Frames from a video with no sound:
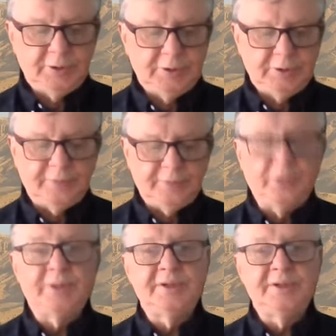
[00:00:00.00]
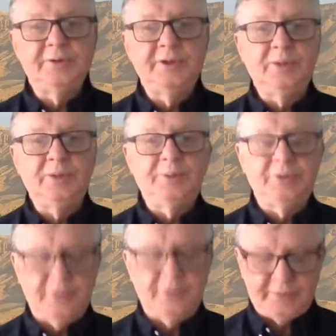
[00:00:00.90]
Of course, in the Neo
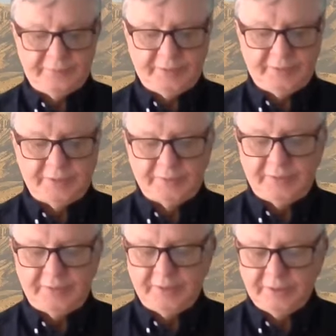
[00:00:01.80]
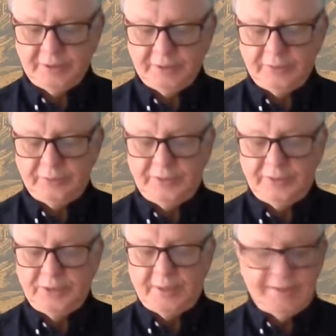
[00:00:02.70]
Platonic philosophy,
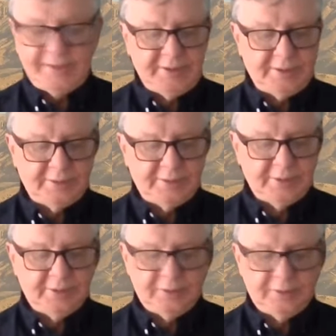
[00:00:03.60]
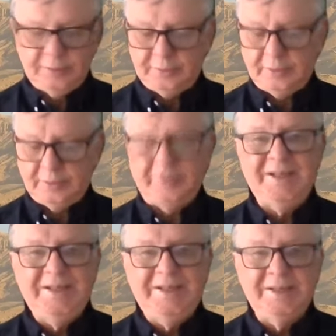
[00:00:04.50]
there's no idea of
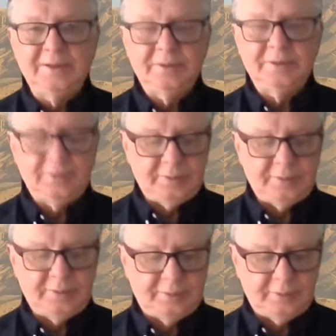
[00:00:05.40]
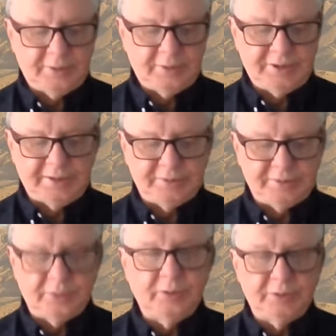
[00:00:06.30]
he attached to the word